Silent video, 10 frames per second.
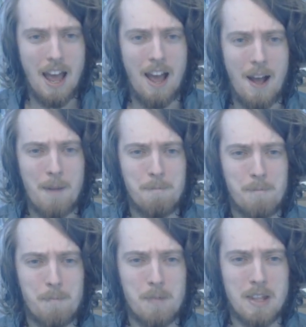
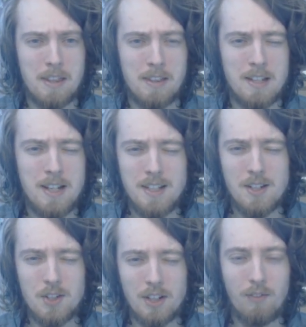Here's the
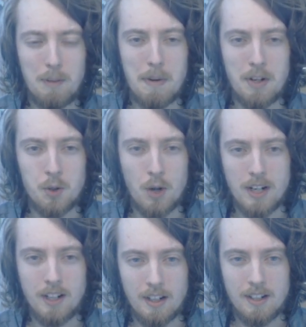interesting thing about the Drakin.